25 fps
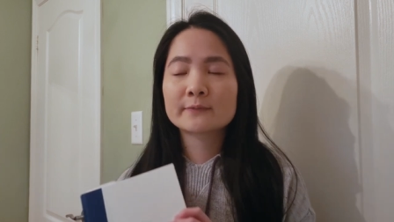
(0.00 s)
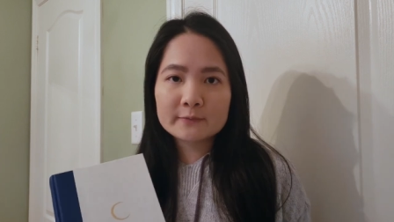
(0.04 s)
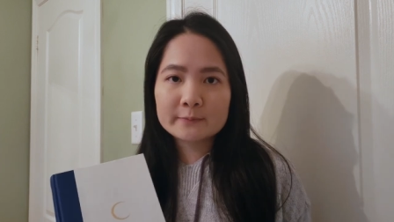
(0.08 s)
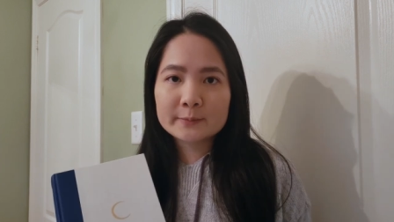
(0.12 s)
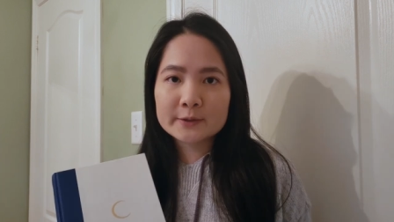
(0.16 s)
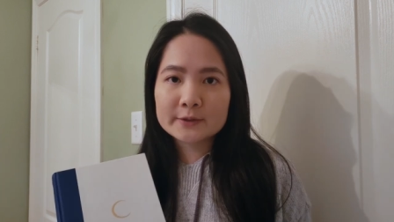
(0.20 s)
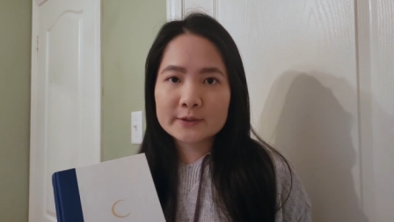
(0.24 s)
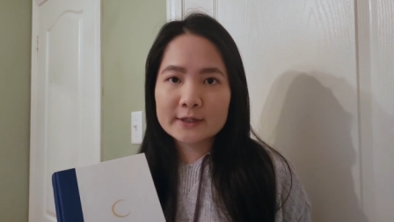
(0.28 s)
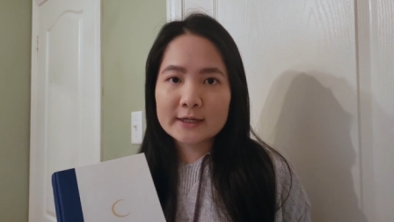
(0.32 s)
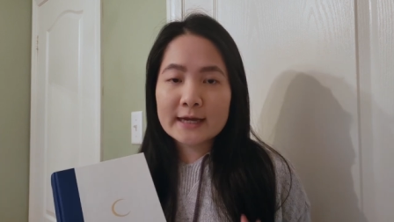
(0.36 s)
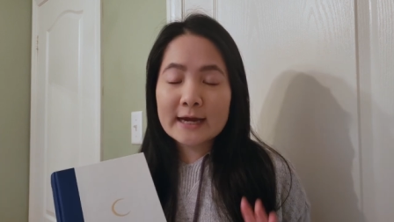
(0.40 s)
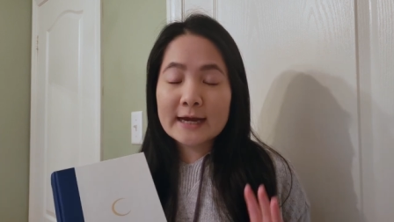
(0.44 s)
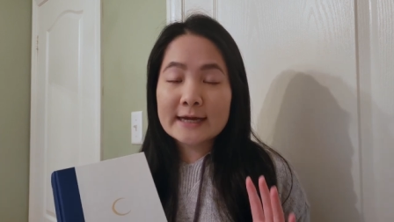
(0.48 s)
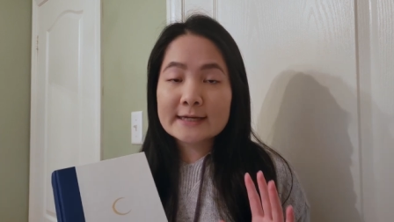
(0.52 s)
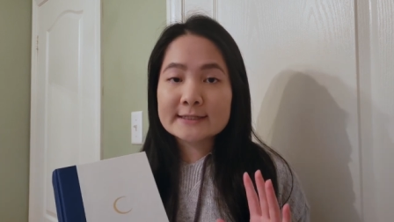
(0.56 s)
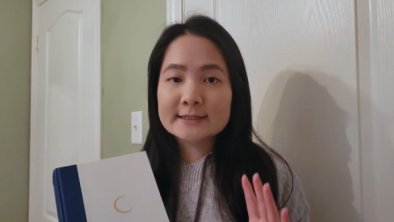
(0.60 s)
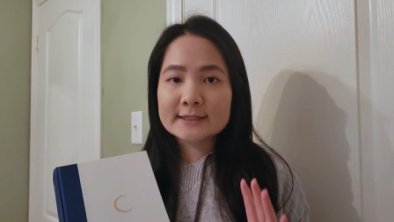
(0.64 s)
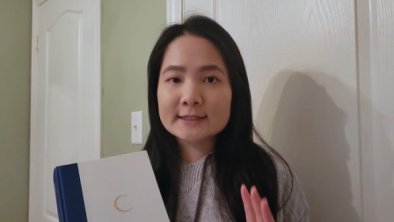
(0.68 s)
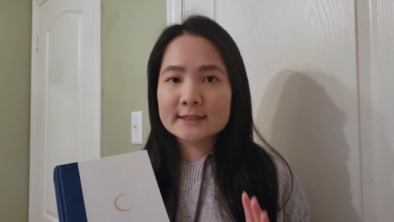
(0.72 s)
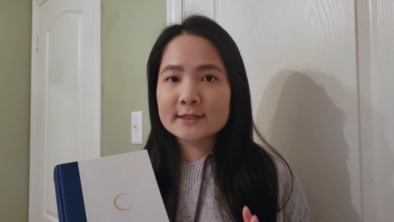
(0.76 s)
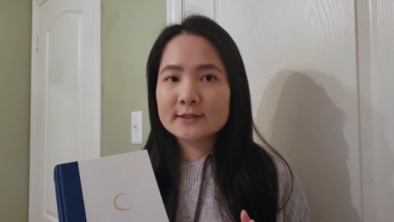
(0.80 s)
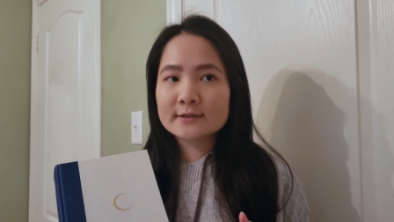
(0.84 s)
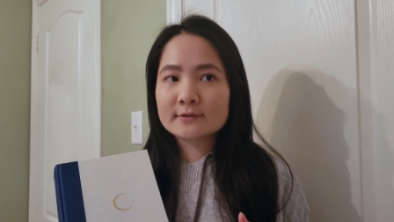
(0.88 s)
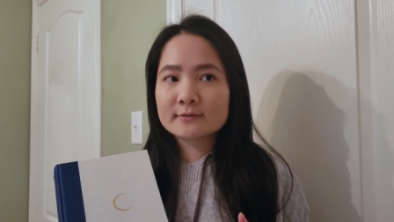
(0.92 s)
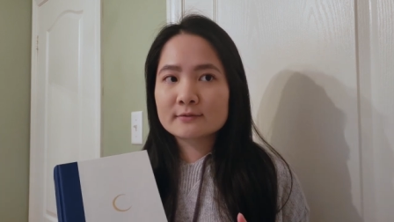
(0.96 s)
But like I
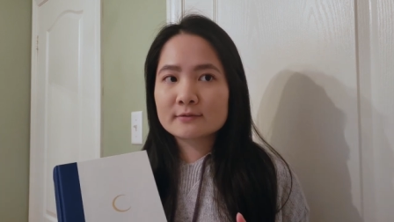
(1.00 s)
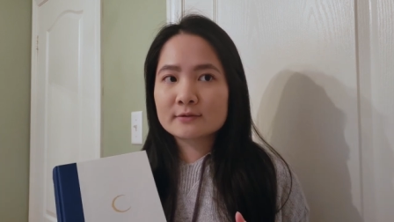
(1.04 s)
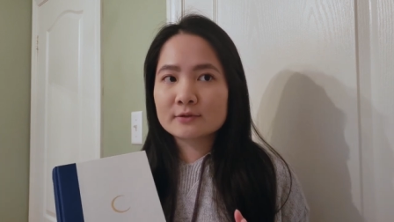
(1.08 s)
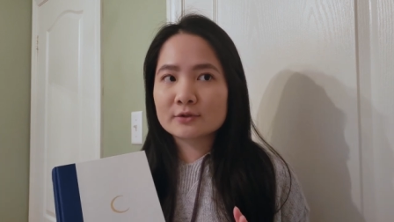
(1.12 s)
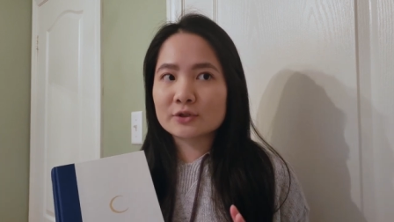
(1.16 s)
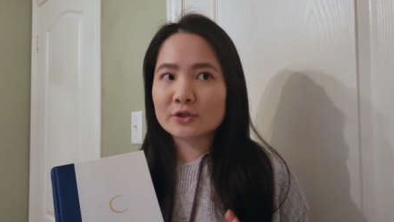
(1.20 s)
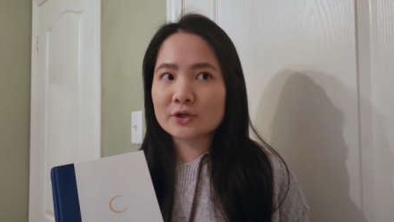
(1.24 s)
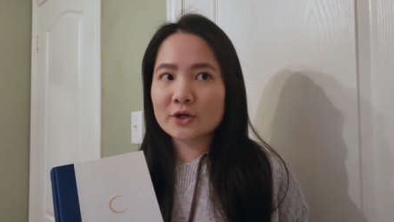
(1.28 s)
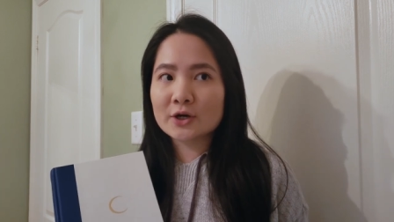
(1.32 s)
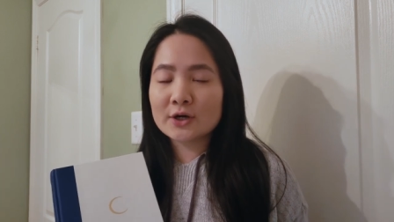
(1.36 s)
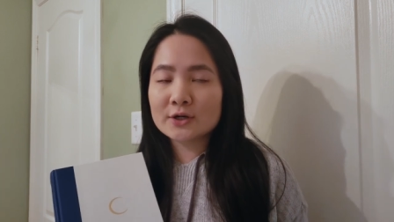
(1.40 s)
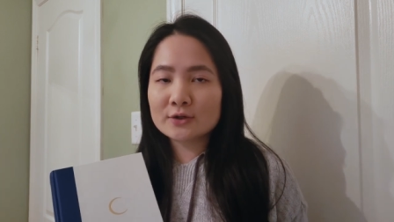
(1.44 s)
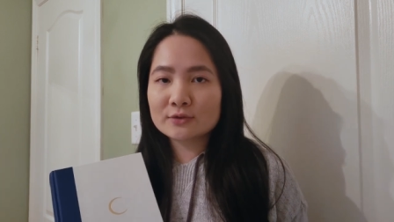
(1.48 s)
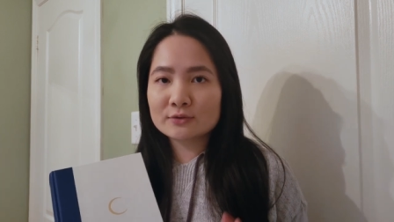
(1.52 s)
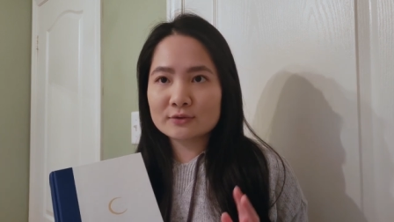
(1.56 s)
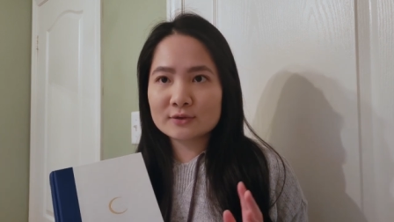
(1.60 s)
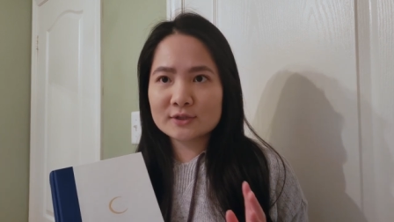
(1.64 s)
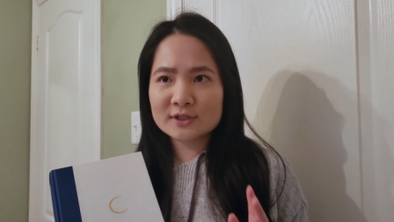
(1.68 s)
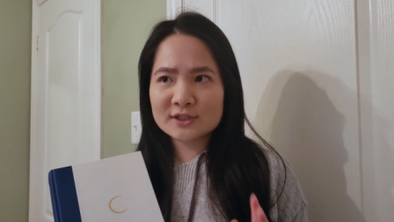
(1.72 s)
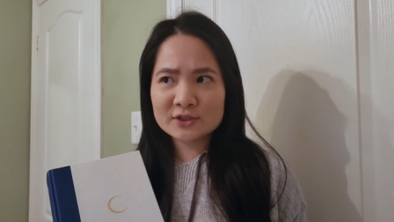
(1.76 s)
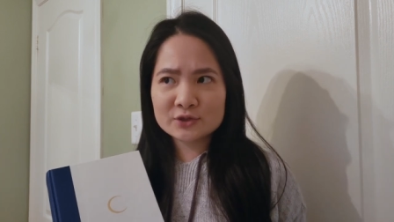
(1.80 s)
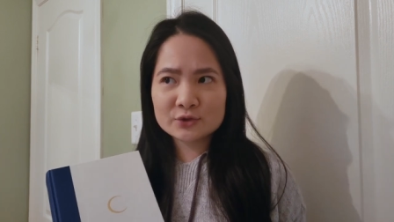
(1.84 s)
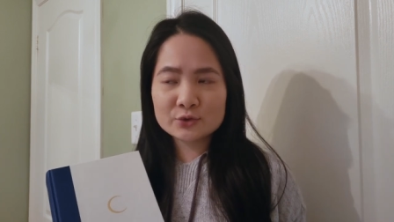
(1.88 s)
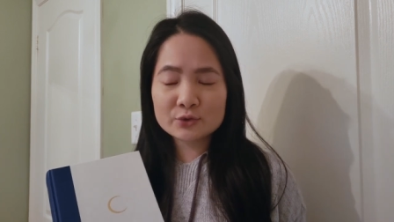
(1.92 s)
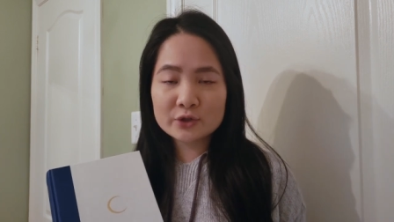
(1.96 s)
didn't not
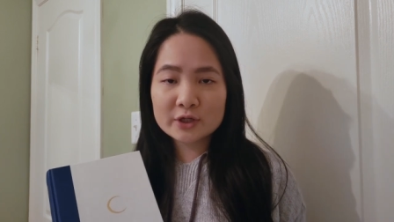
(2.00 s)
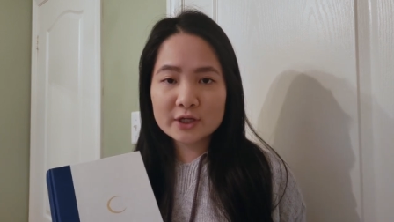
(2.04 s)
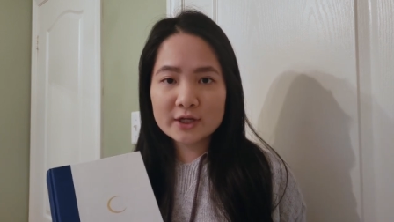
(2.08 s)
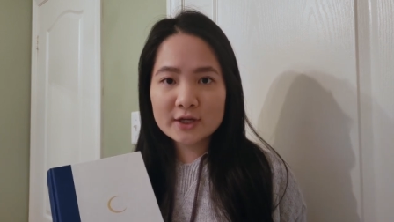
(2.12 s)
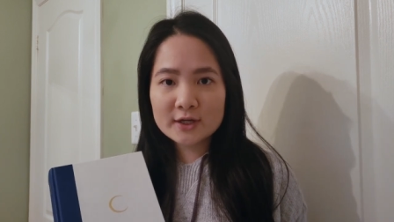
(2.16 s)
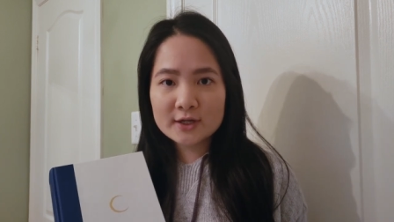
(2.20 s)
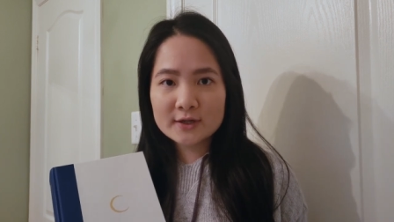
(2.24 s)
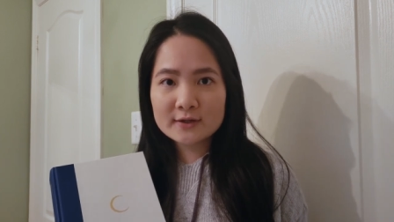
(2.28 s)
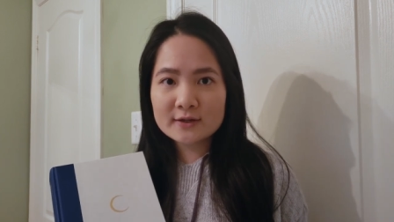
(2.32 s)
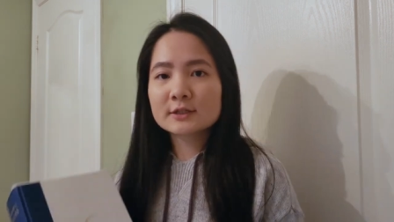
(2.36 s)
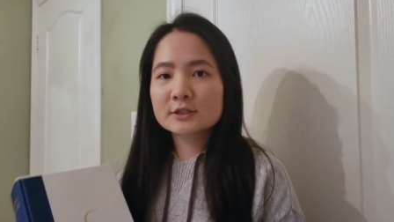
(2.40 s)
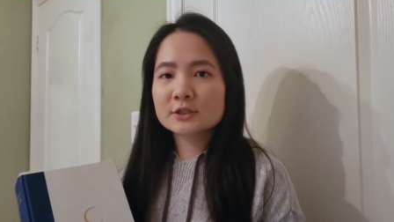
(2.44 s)
enjoy it.